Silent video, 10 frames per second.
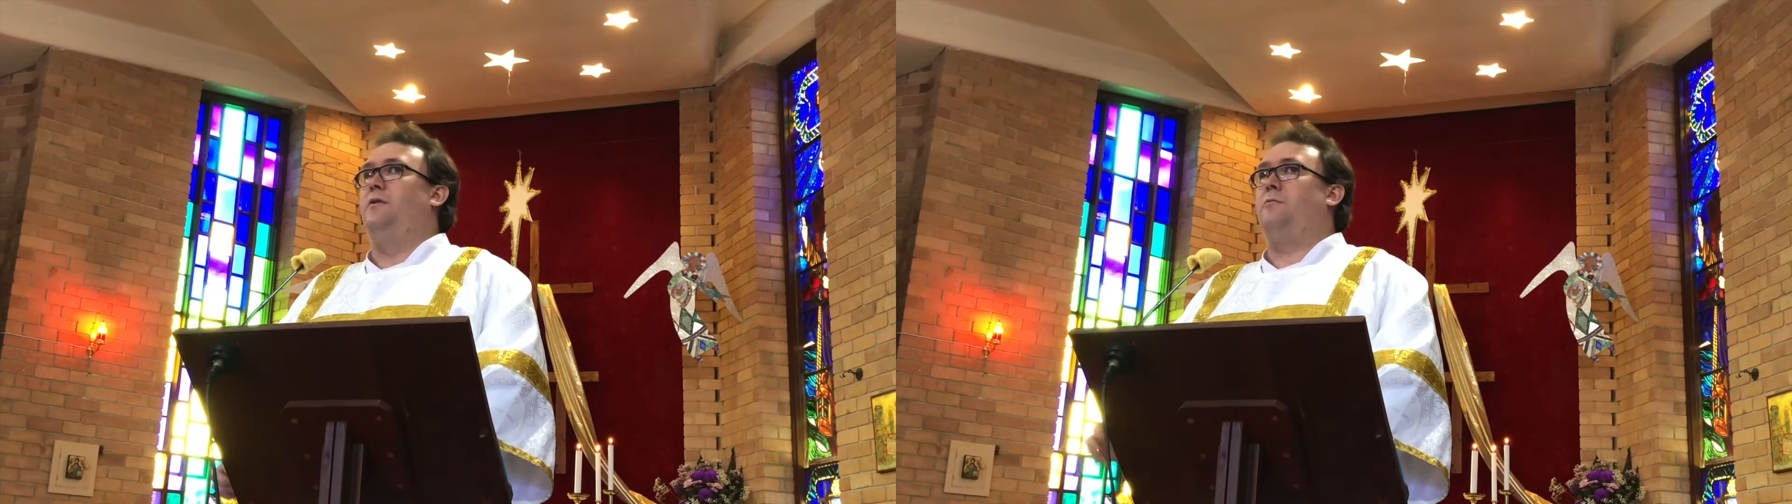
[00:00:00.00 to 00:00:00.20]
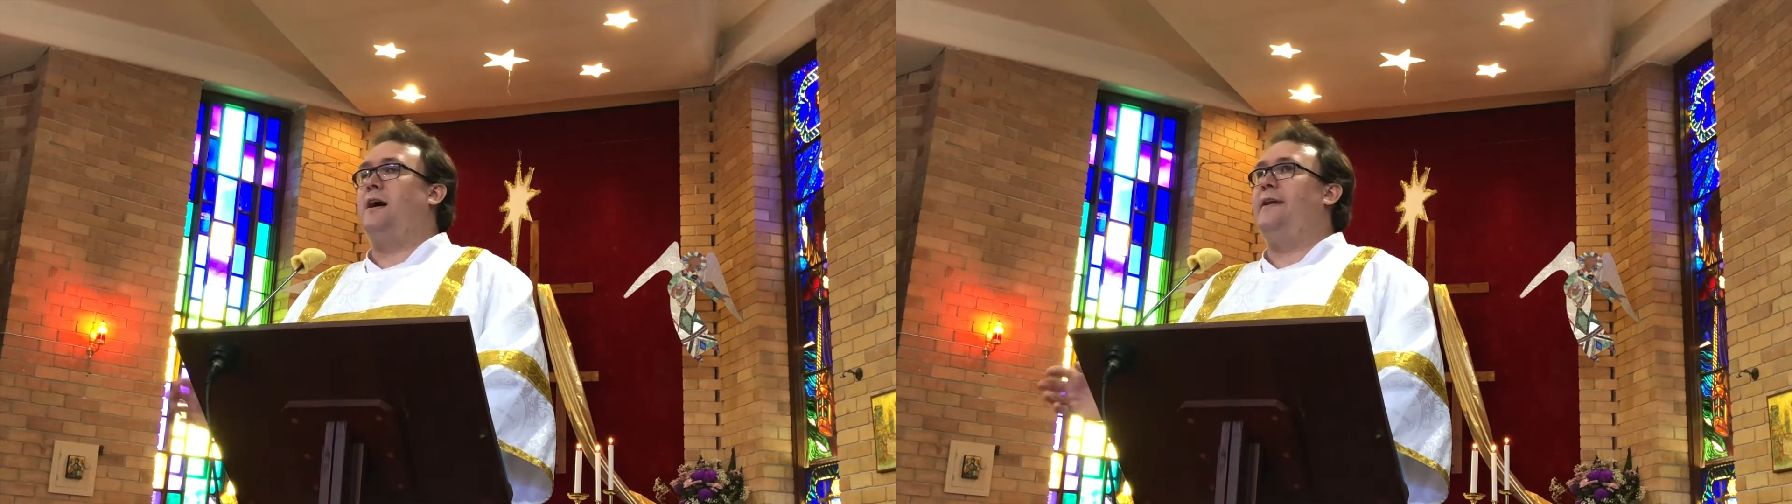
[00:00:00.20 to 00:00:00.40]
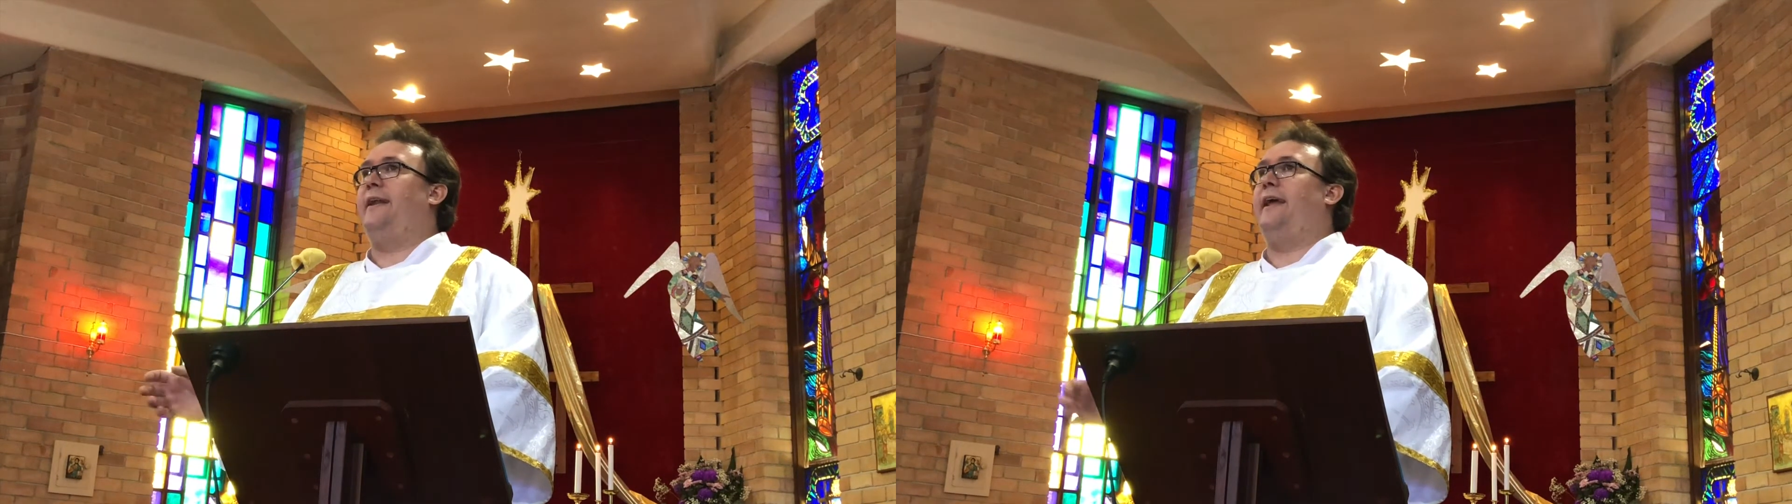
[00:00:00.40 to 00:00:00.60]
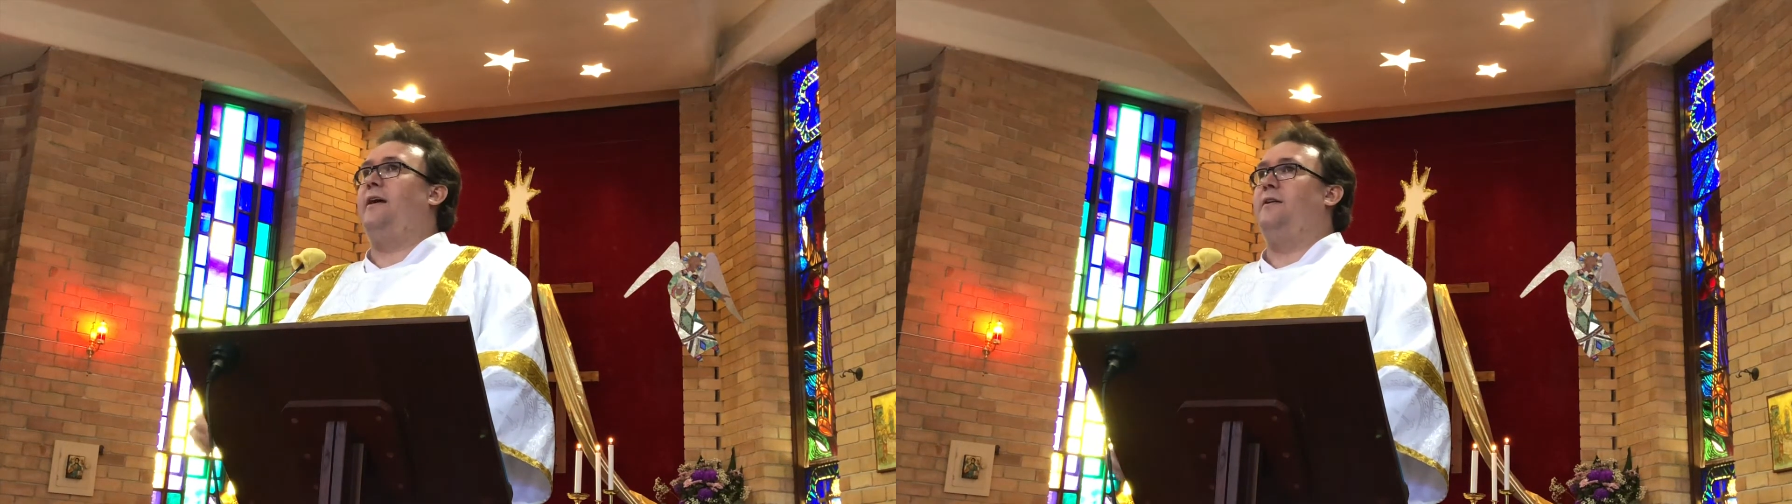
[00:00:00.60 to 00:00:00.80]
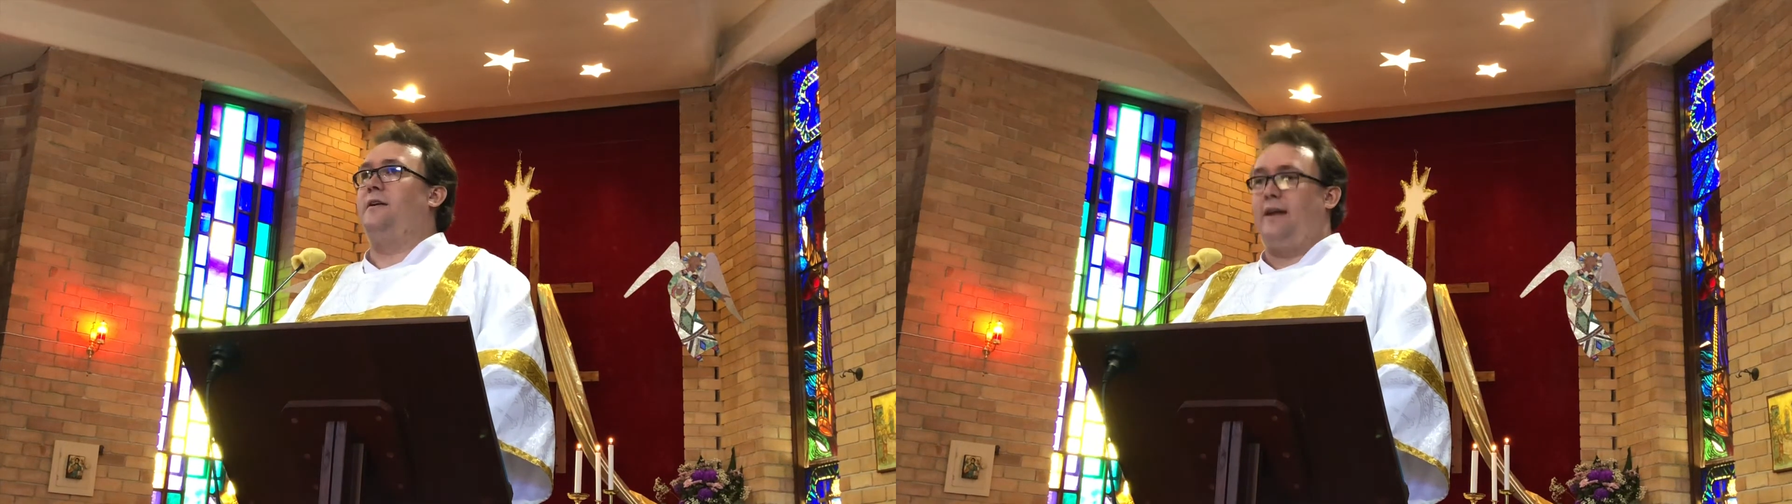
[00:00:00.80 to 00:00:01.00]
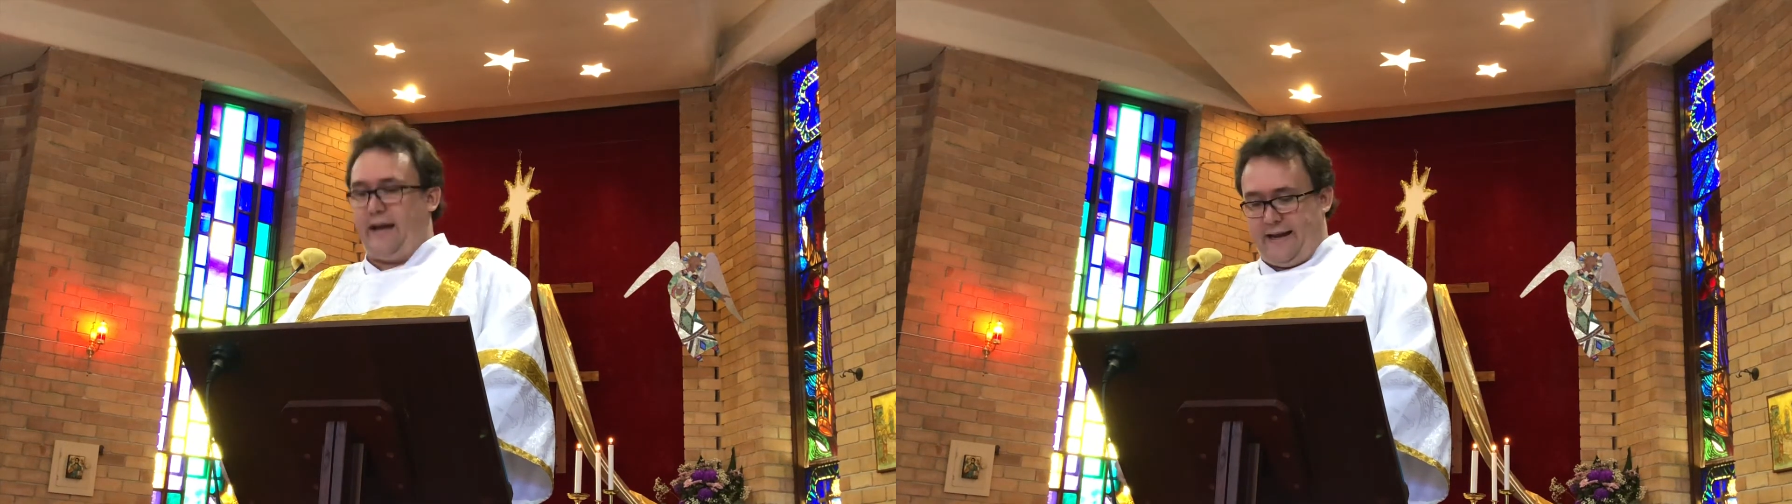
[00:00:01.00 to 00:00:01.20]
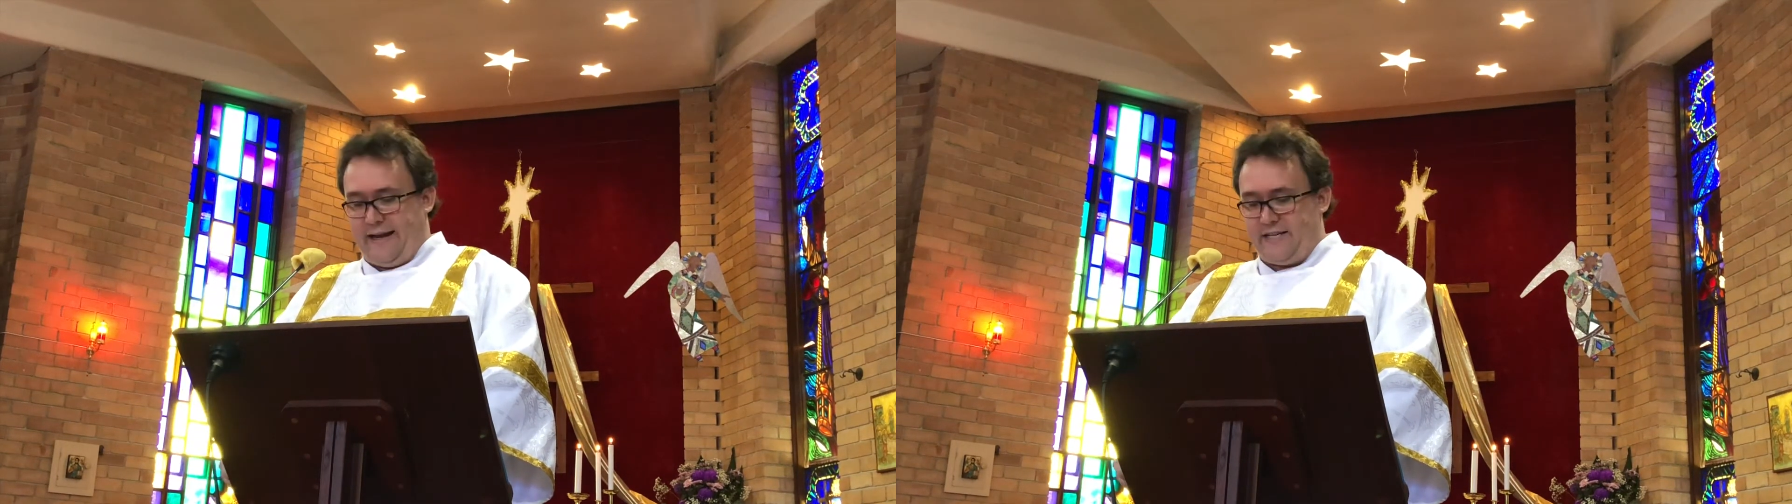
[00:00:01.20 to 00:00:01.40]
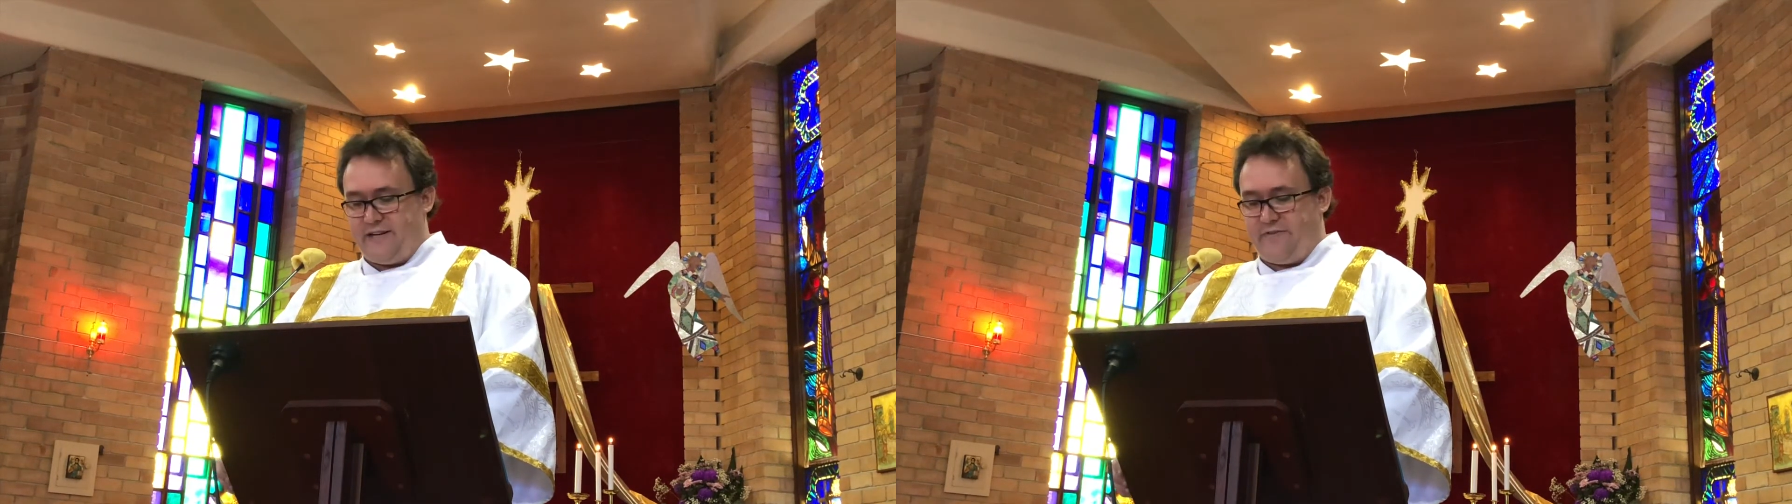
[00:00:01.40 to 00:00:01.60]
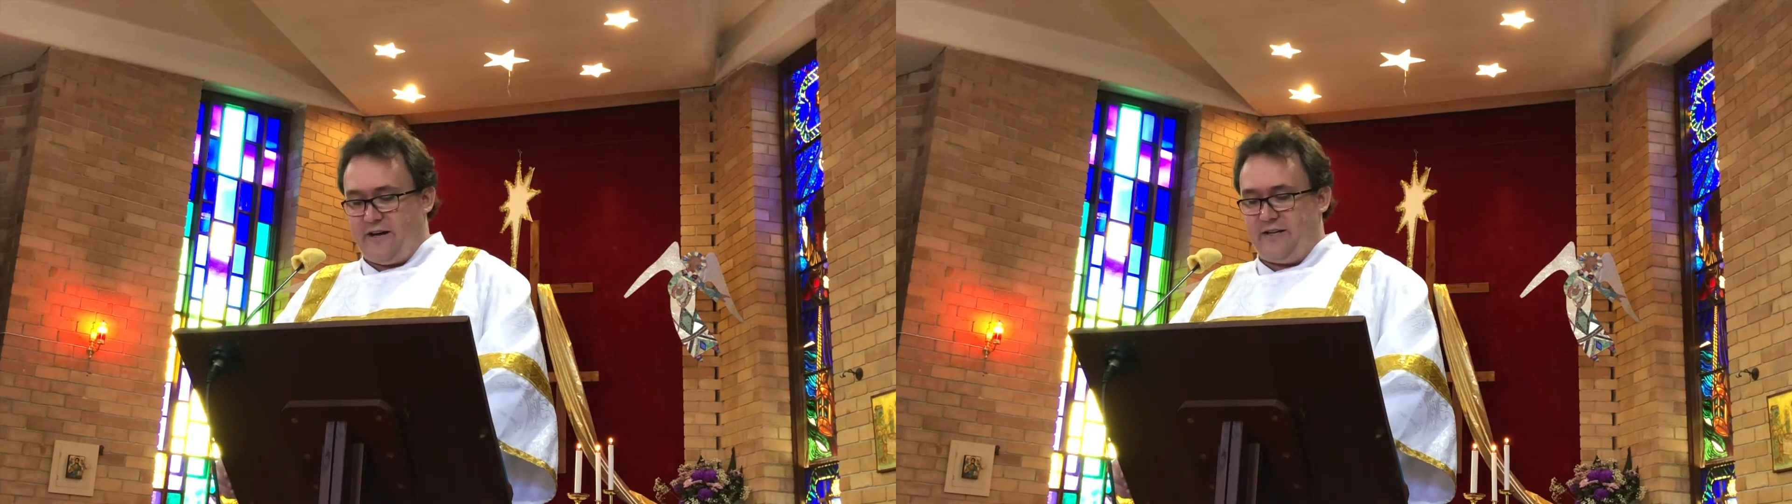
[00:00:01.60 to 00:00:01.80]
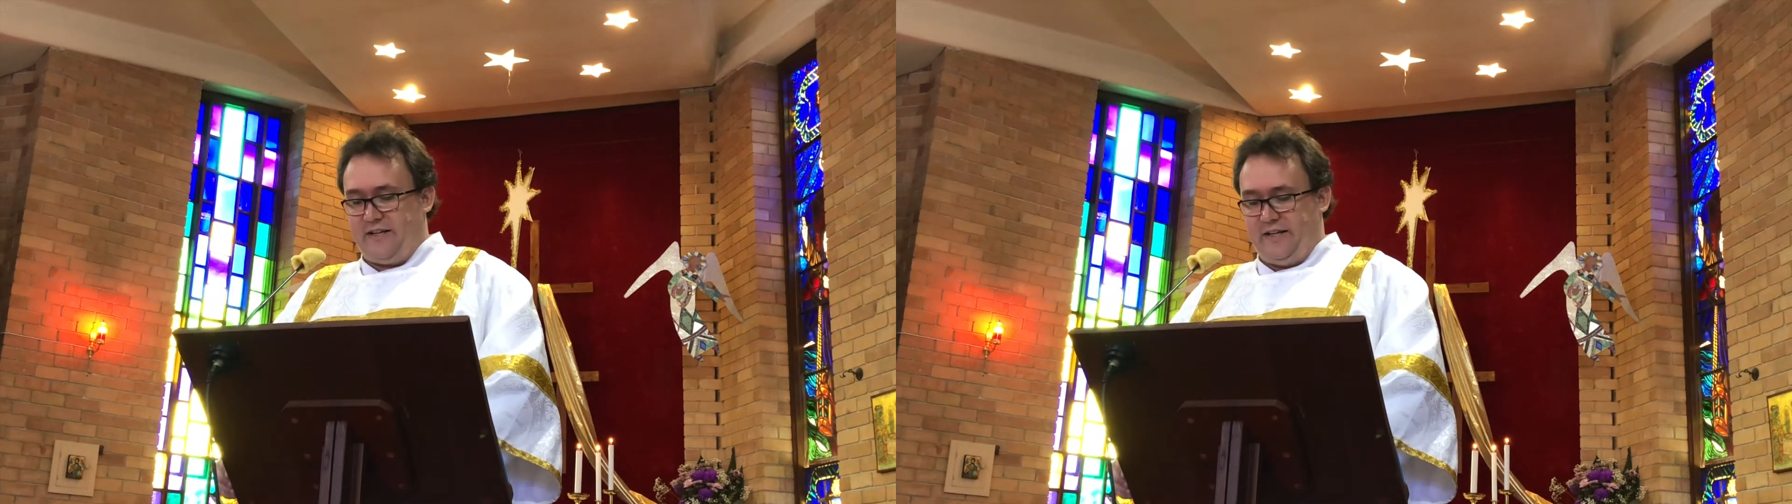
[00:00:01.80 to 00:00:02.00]
right now, in each of
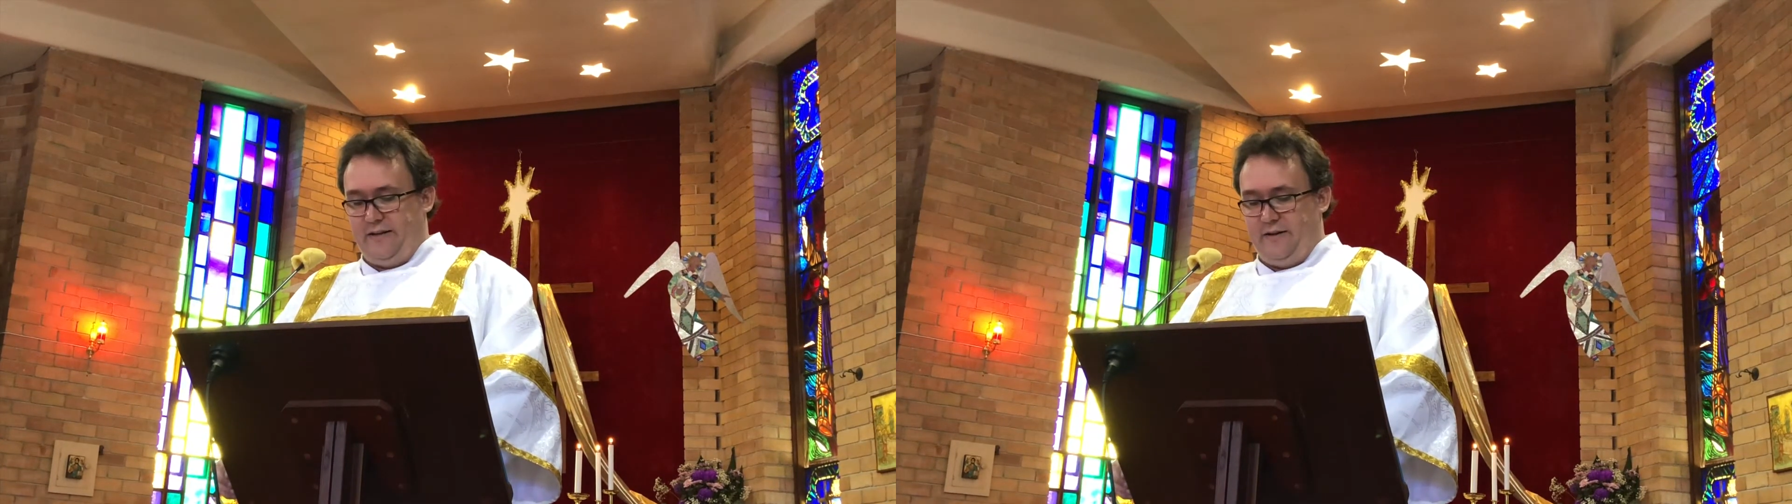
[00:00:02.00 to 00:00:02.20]
us.